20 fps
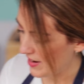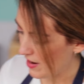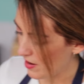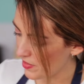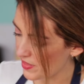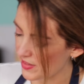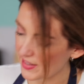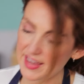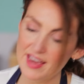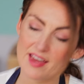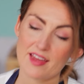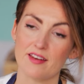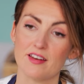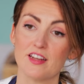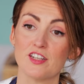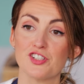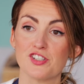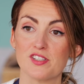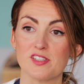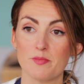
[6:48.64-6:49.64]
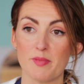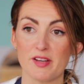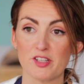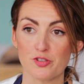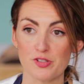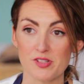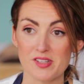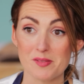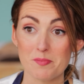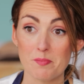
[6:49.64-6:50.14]
now and again just to make
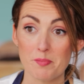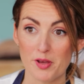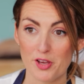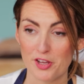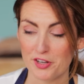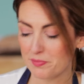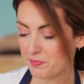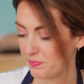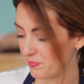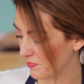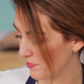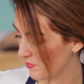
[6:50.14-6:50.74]
sure it doesn't burn.